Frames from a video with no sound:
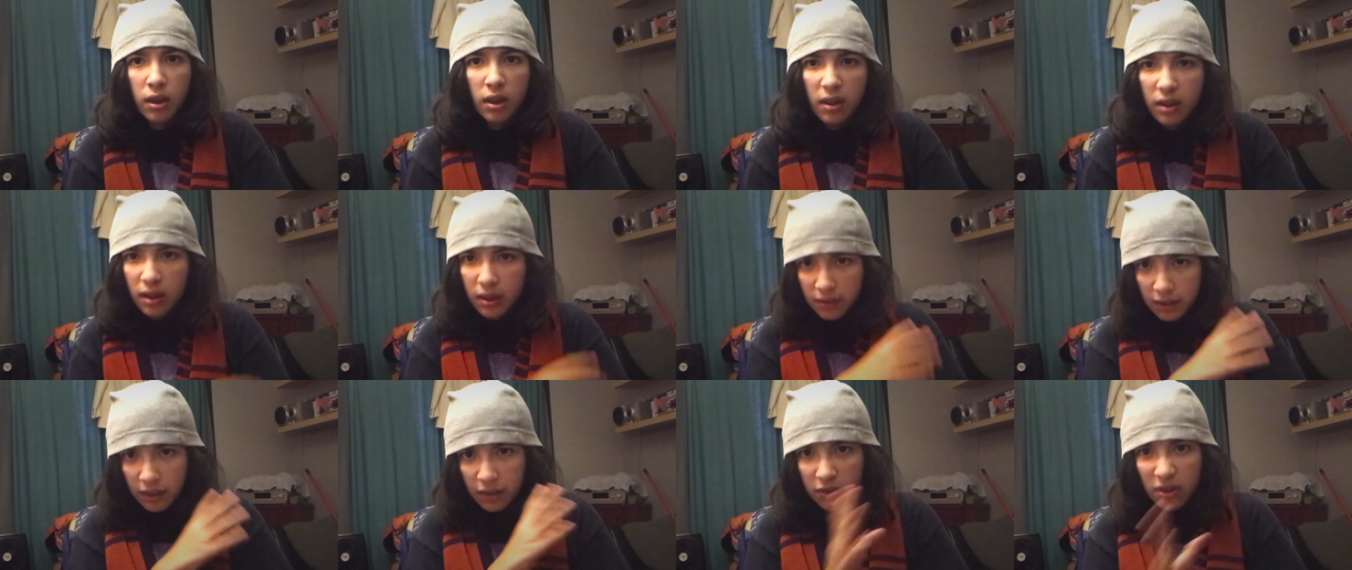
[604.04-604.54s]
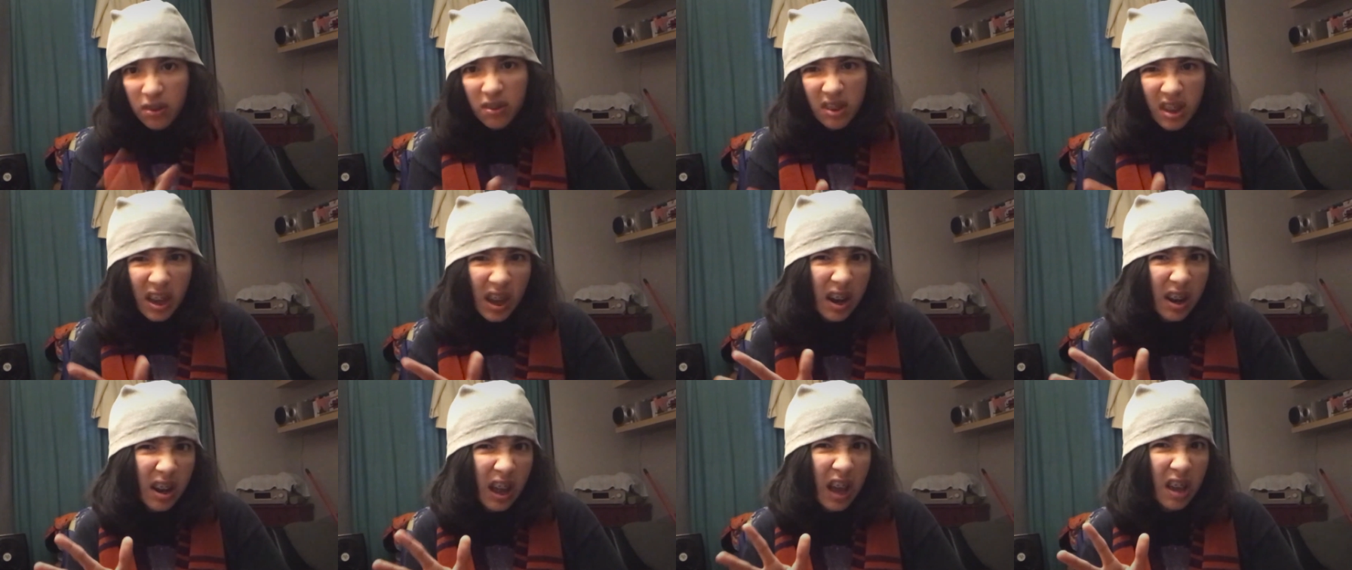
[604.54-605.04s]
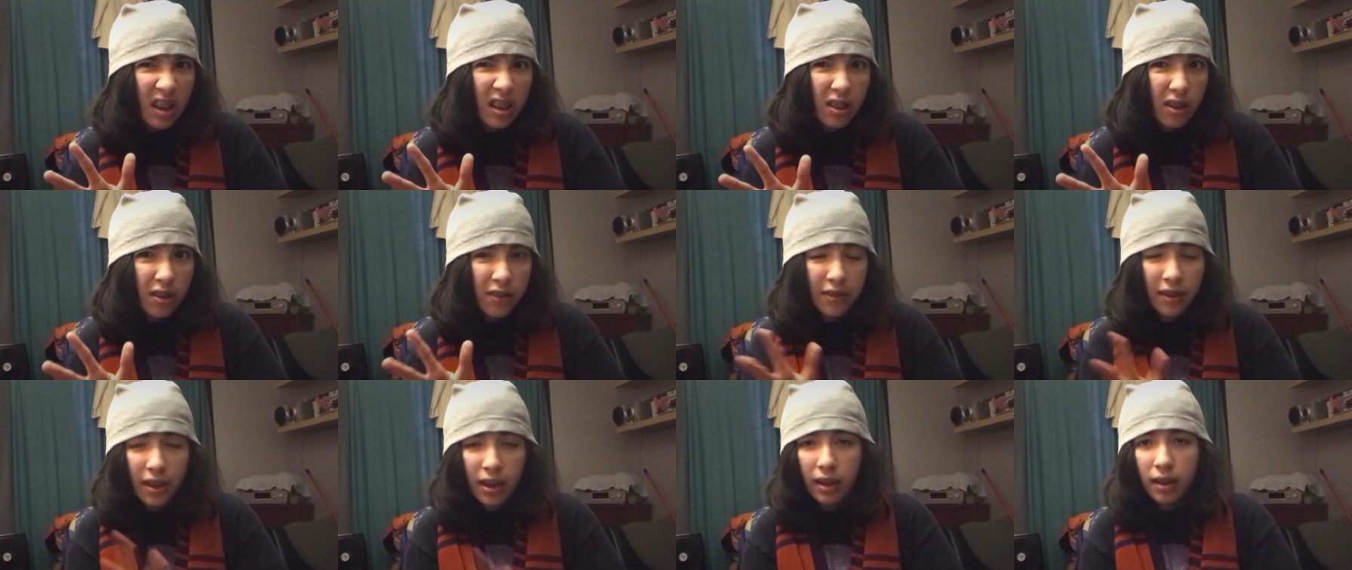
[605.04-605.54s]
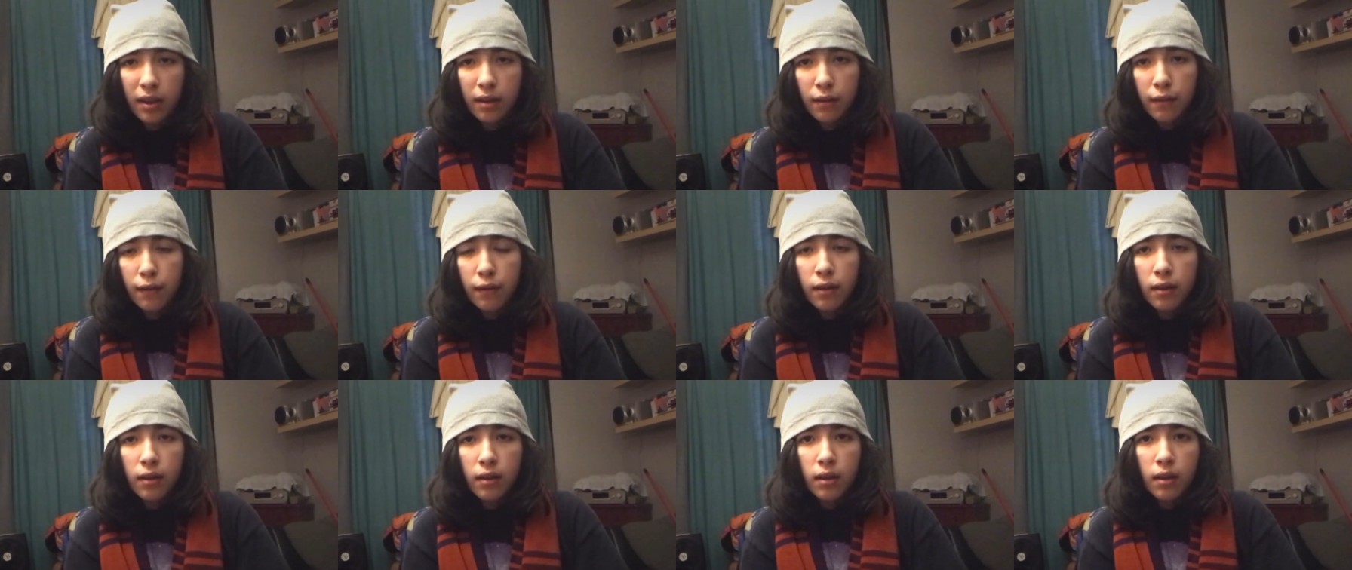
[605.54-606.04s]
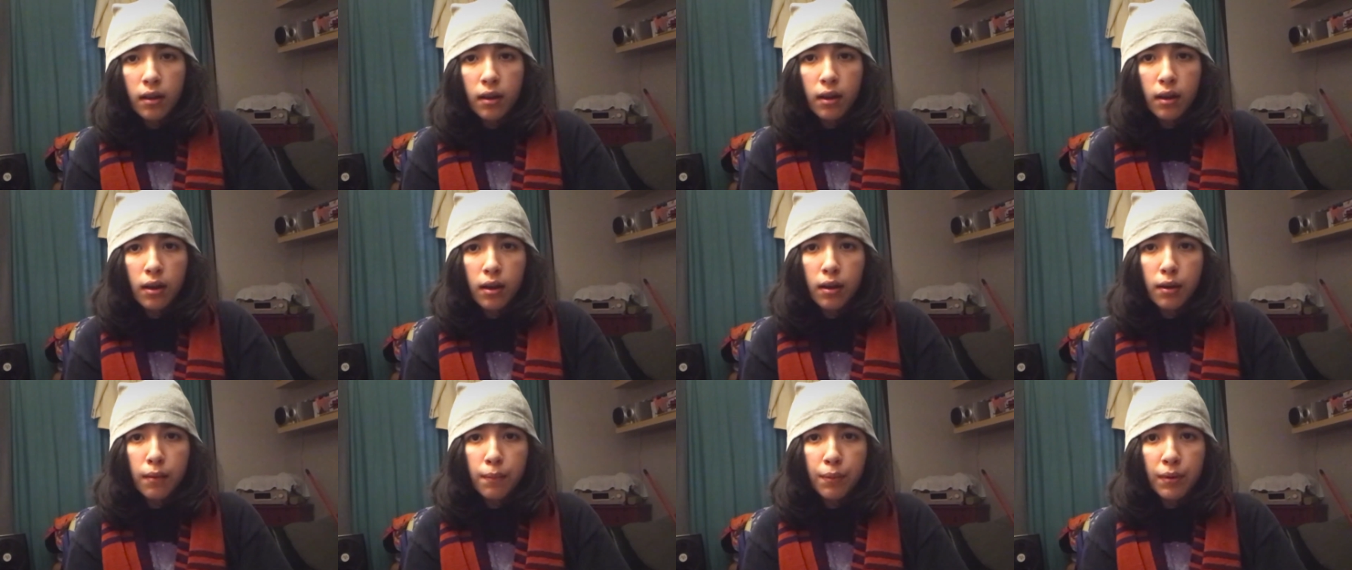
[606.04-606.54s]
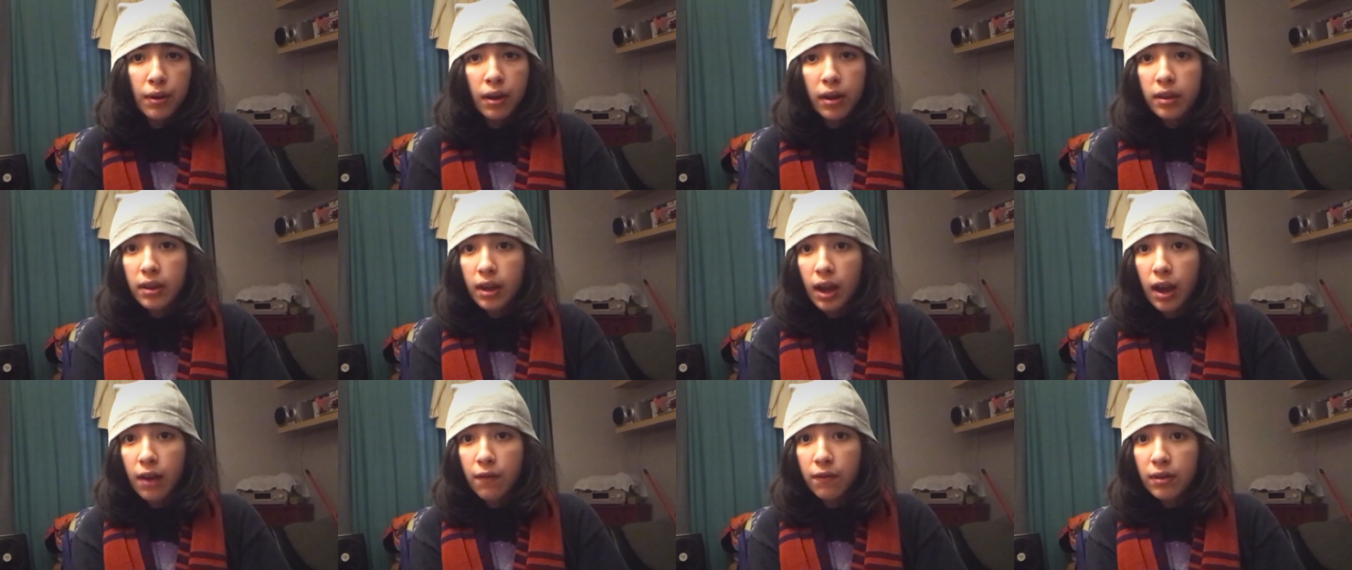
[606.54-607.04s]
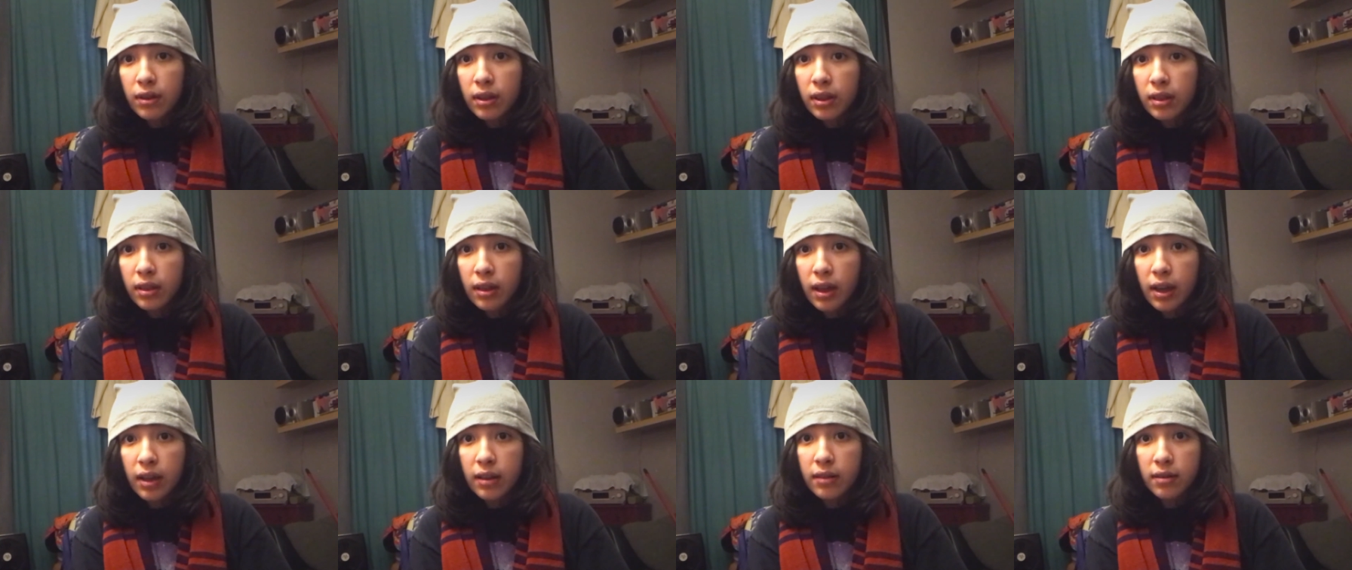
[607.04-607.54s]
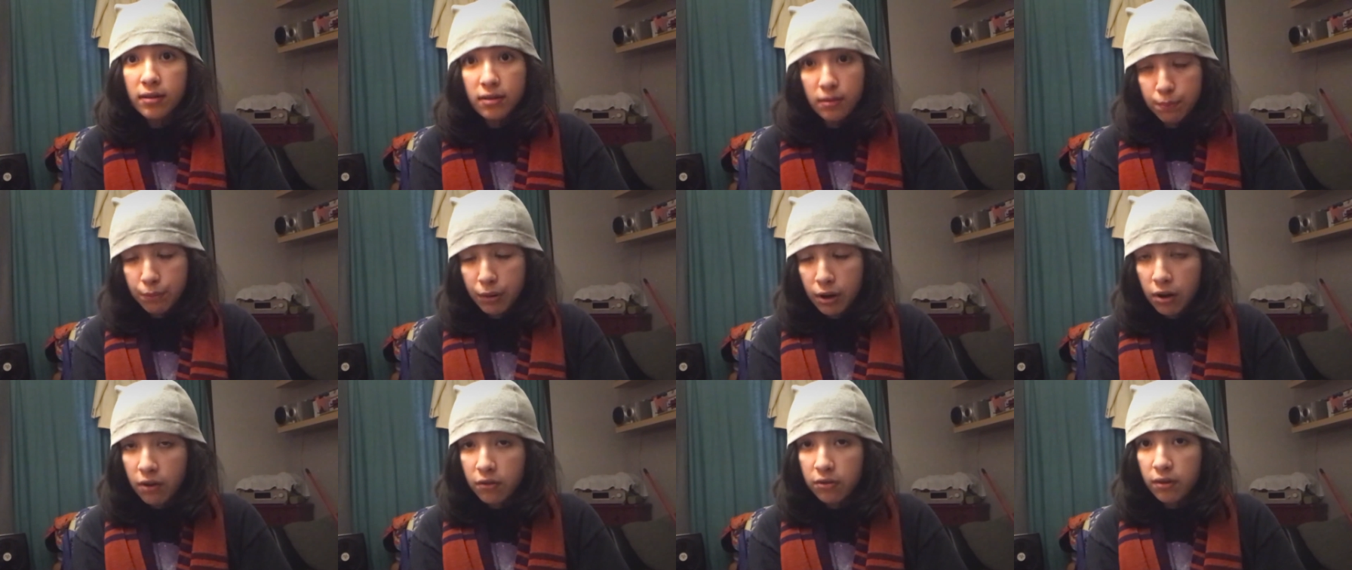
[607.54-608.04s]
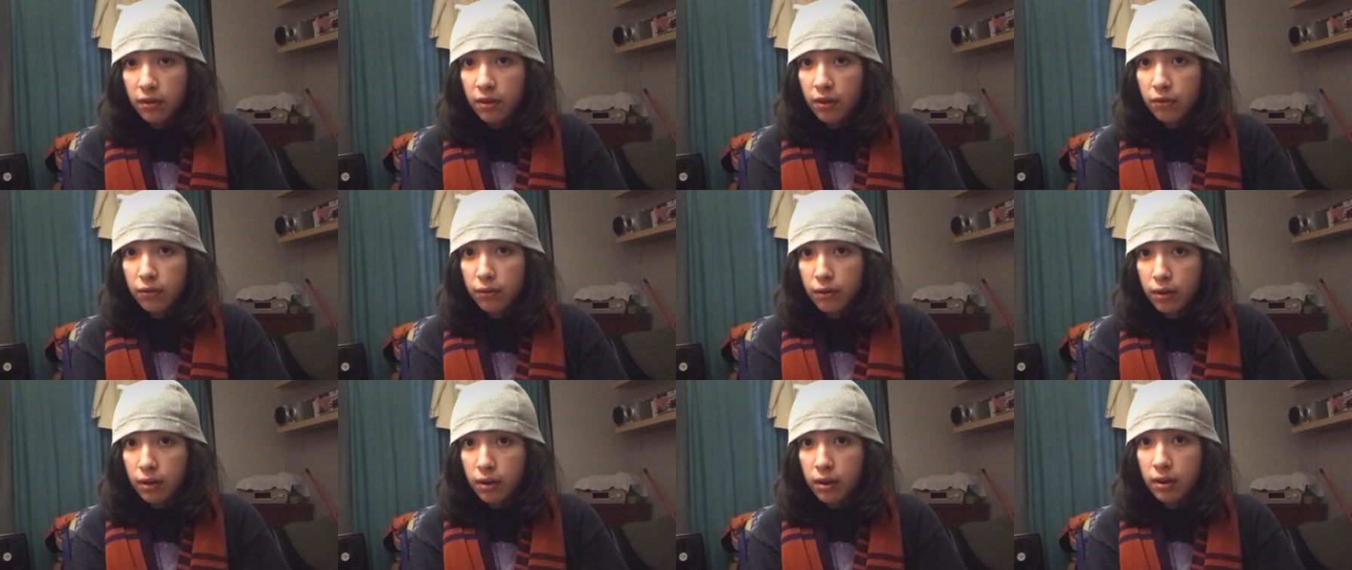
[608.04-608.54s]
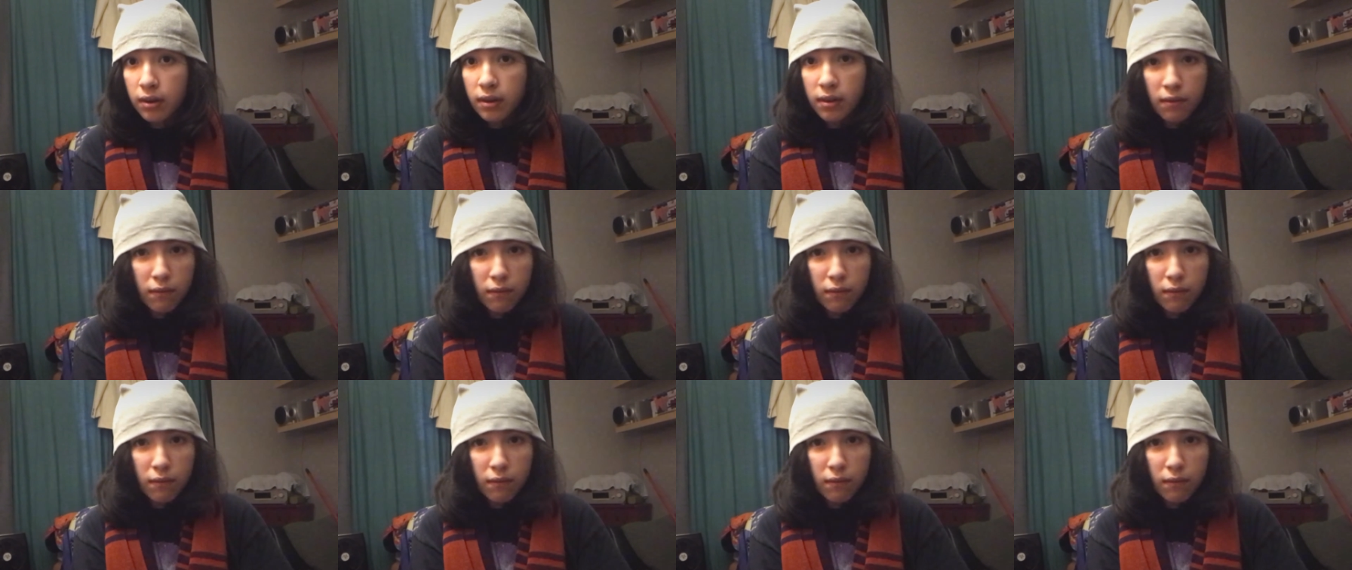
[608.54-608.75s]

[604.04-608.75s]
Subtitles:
That's what kind of he looks like. But yeah, I really liked his appearance in this one.